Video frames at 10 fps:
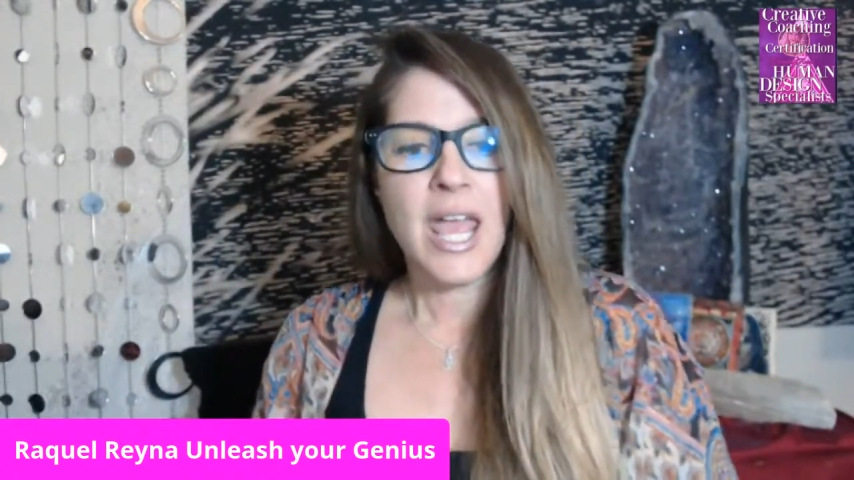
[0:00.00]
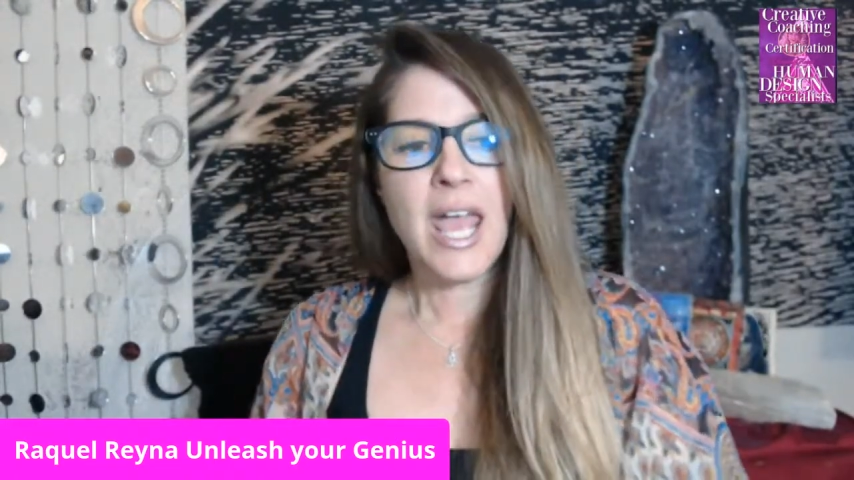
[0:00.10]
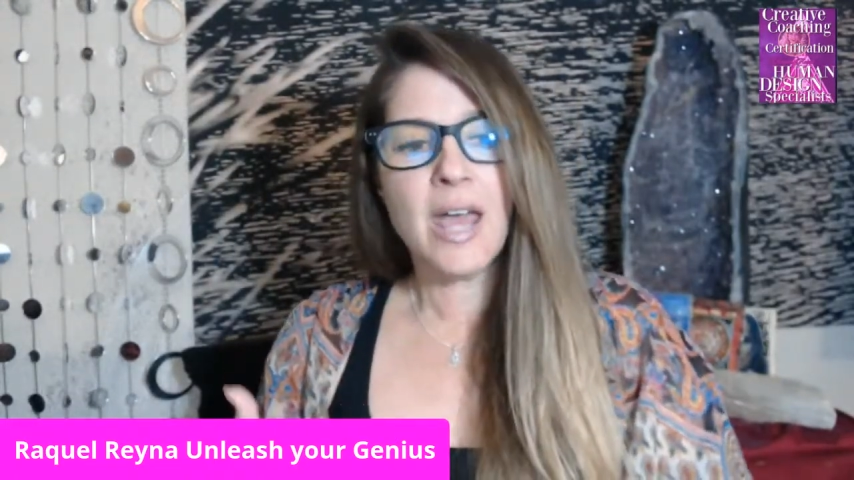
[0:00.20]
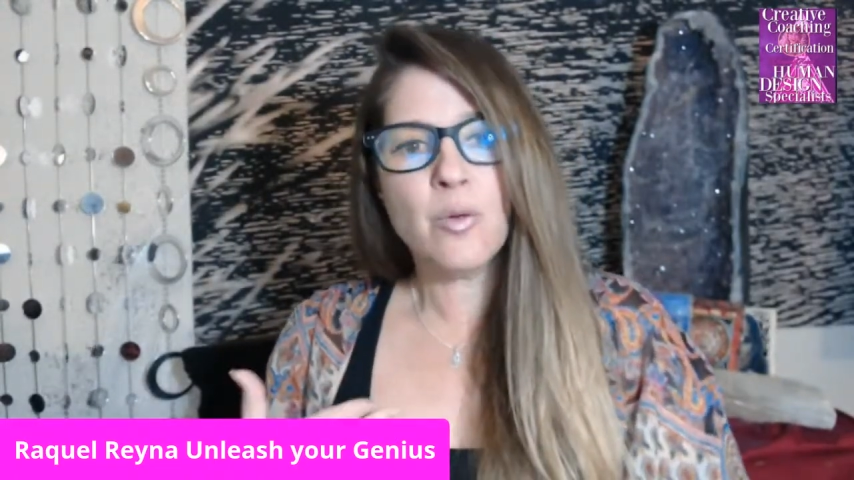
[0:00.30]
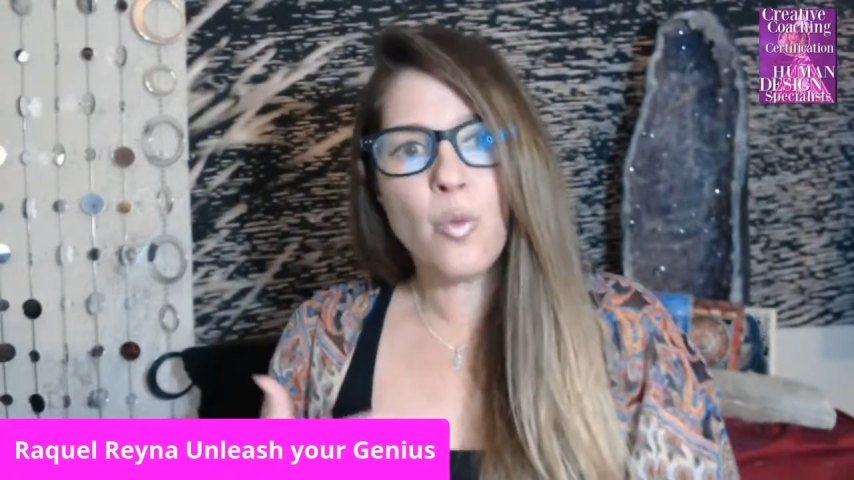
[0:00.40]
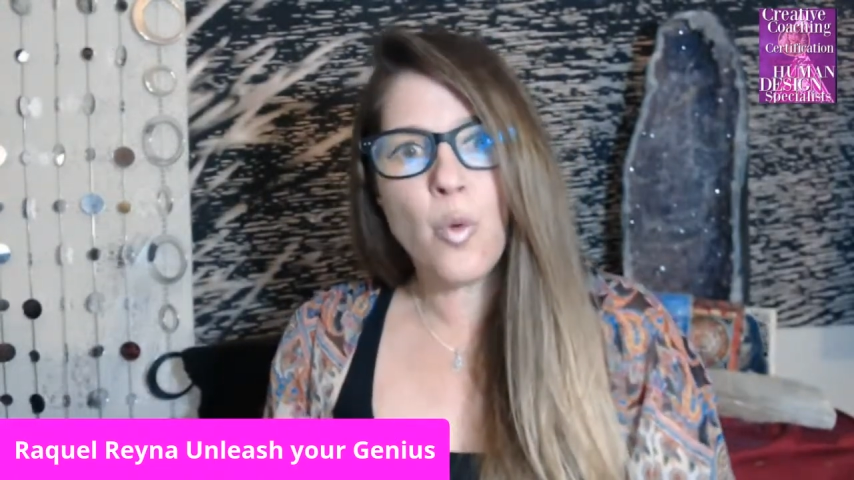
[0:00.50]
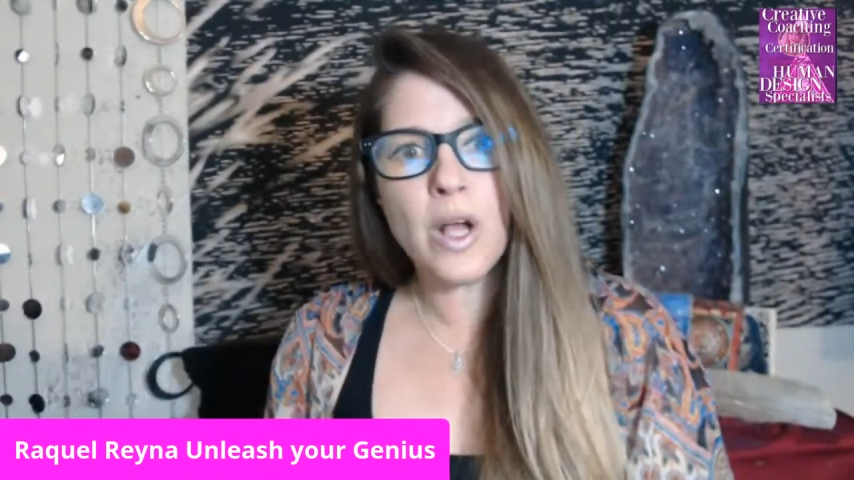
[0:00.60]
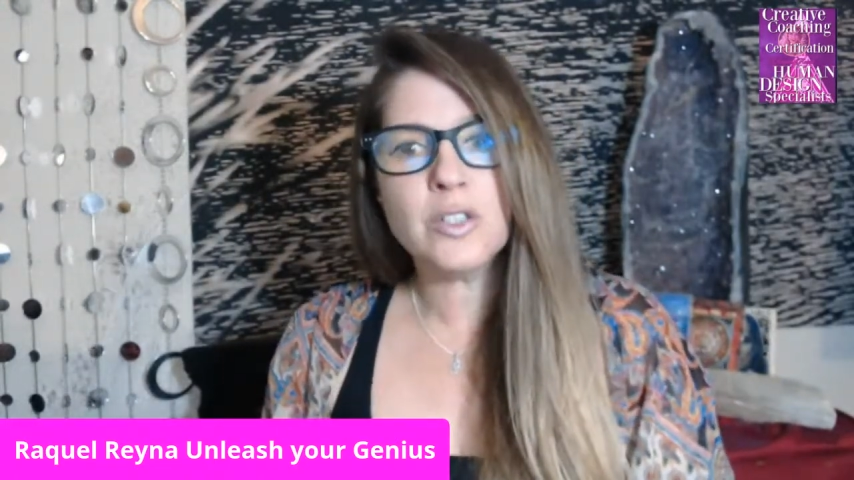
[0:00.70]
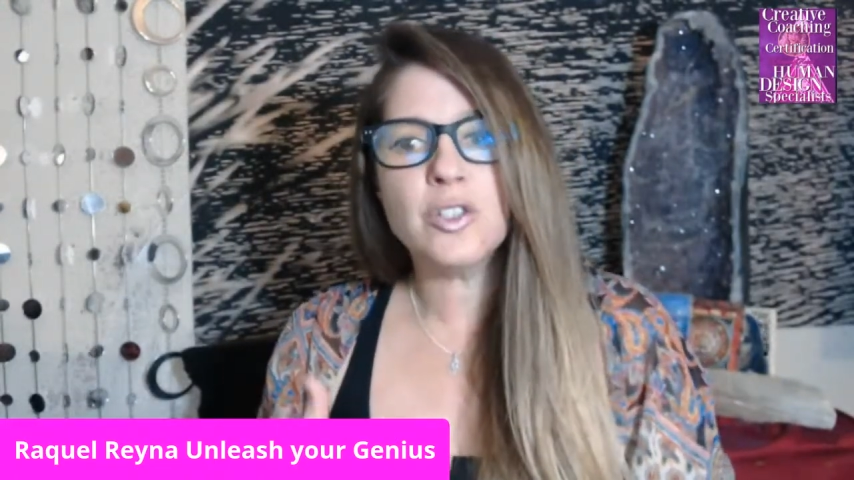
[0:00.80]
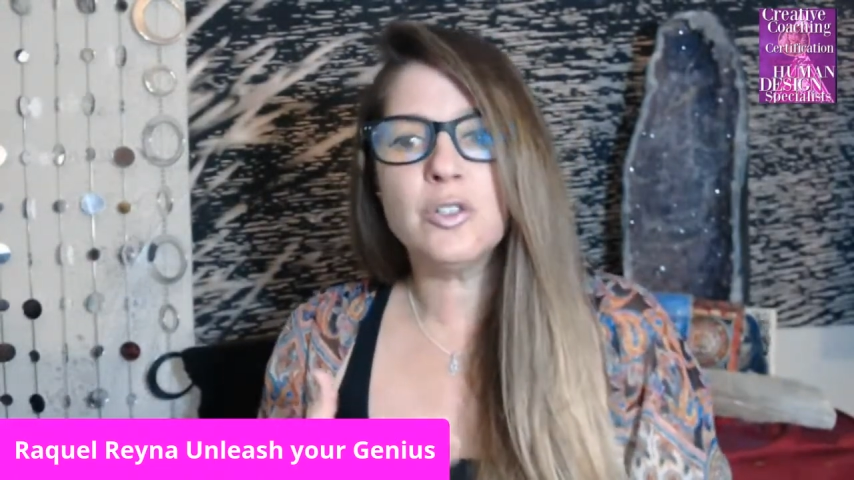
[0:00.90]
And
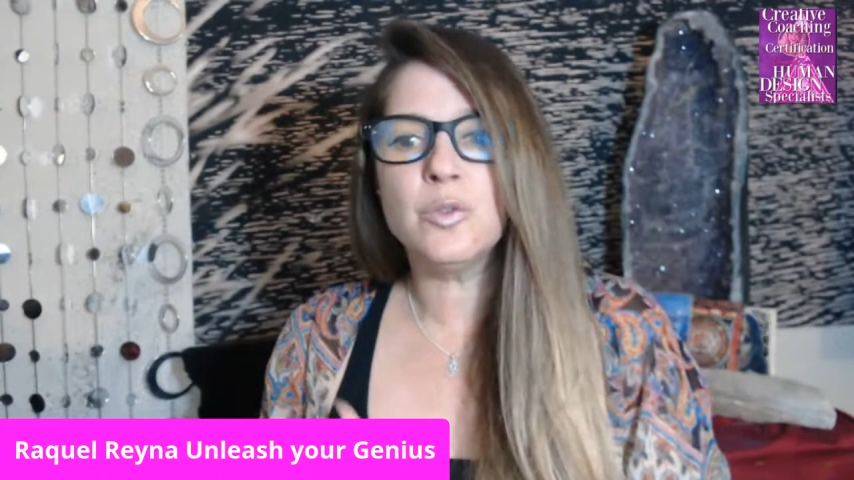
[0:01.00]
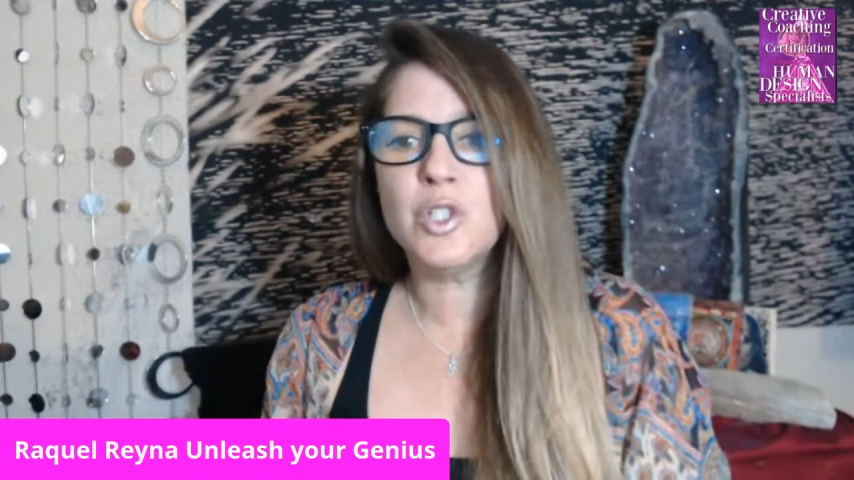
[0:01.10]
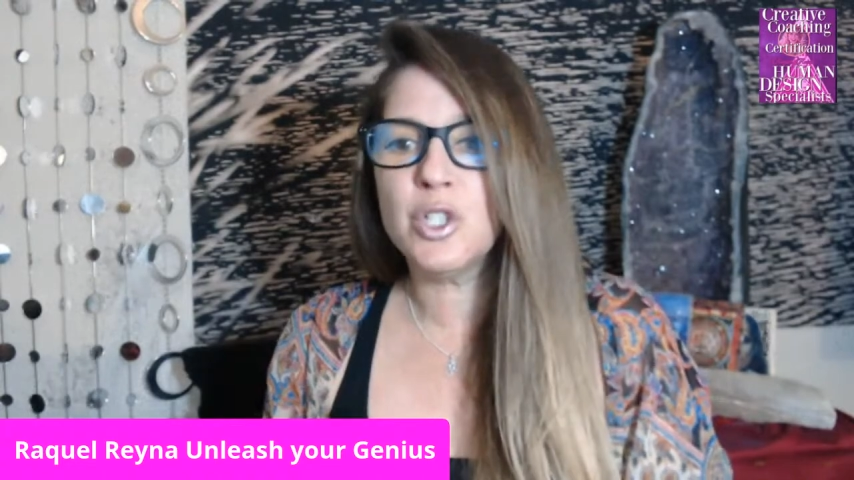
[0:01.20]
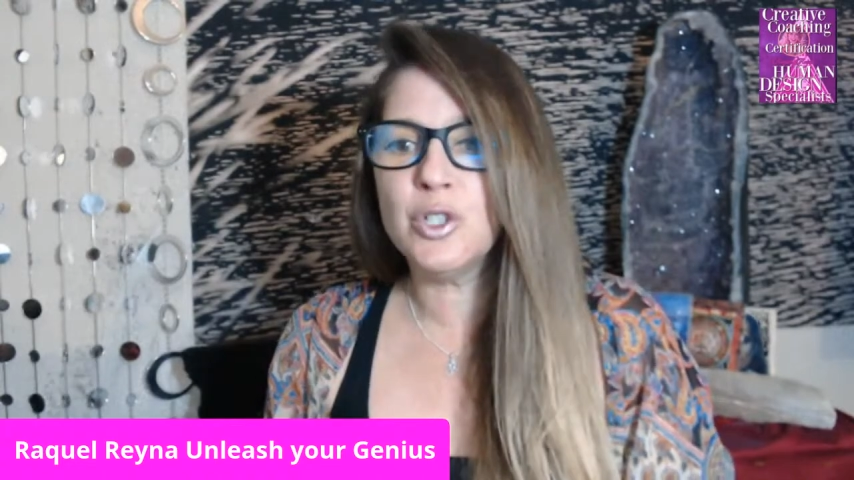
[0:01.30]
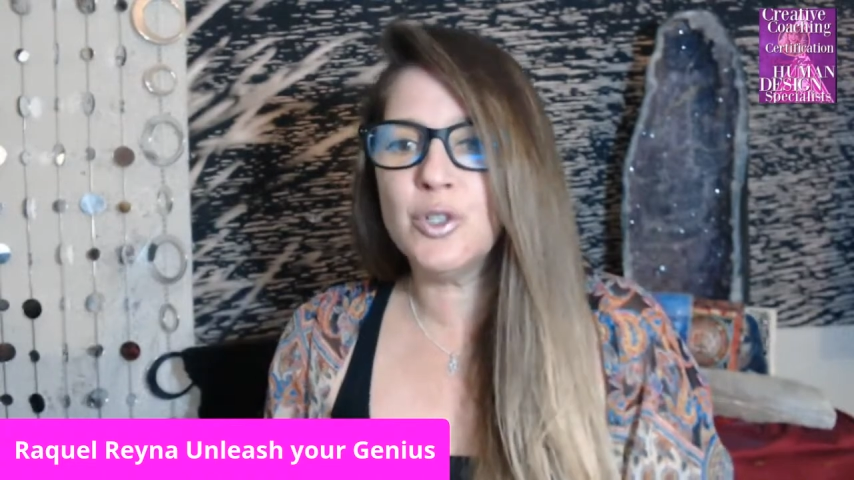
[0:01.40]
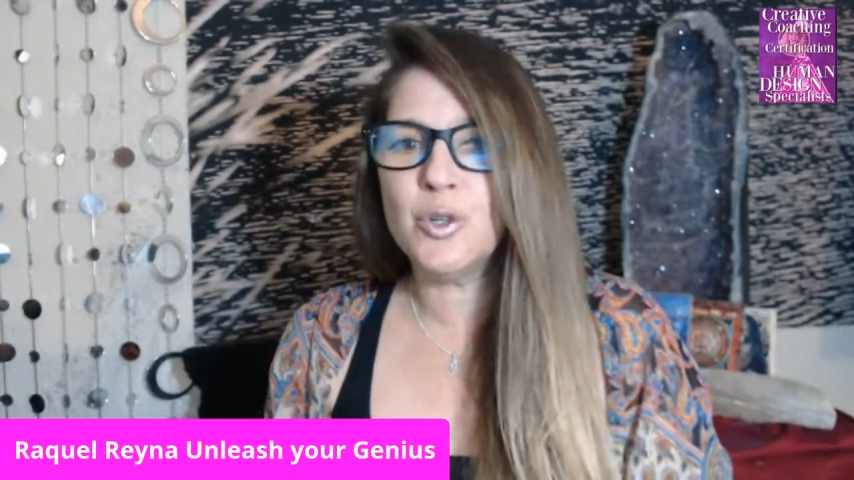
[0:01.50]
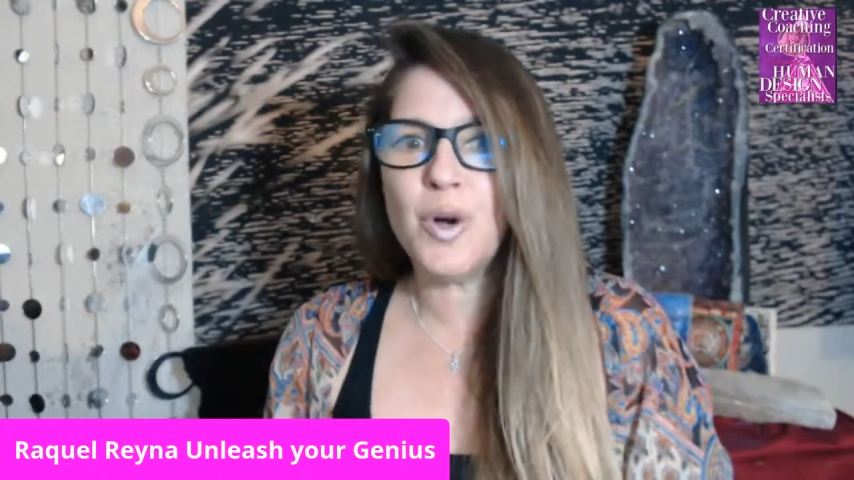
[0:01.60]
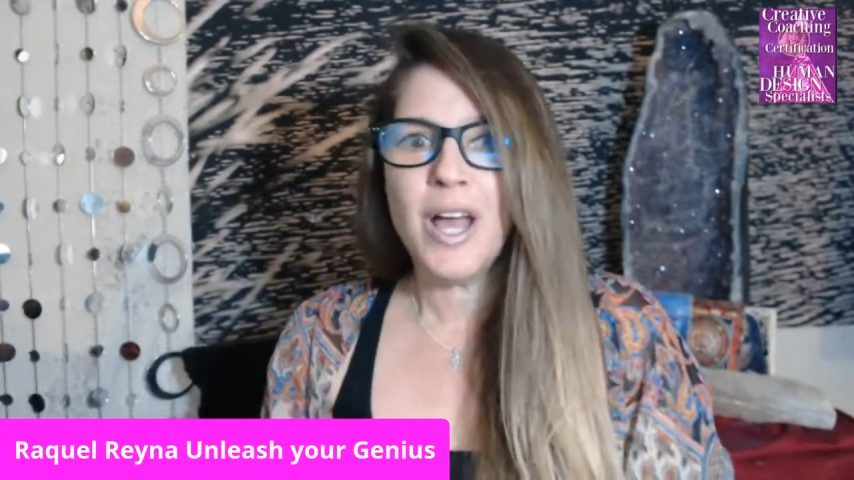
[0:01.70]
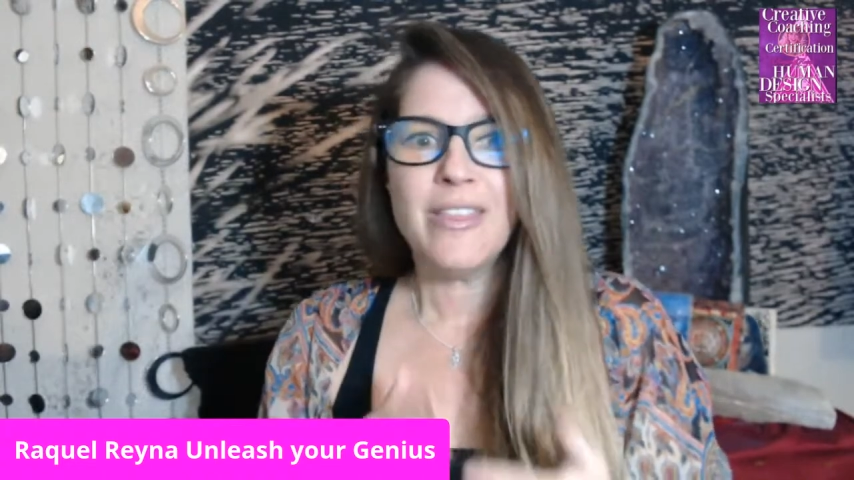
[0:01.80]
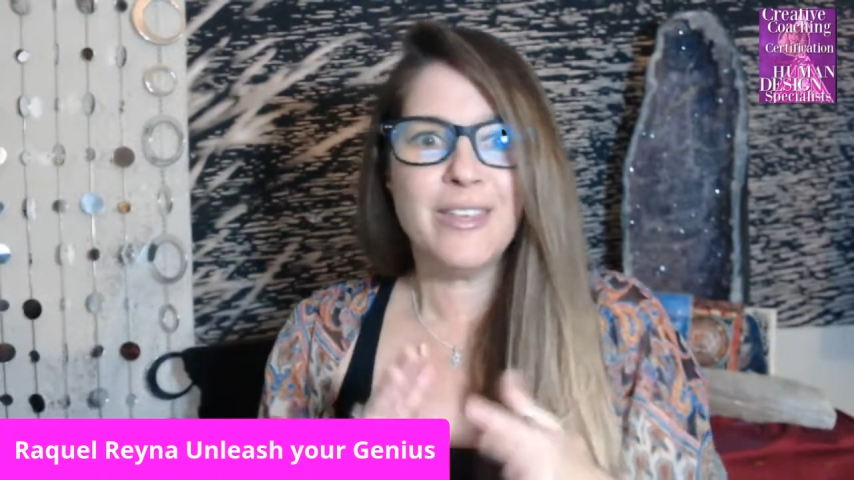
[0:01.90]
once you do,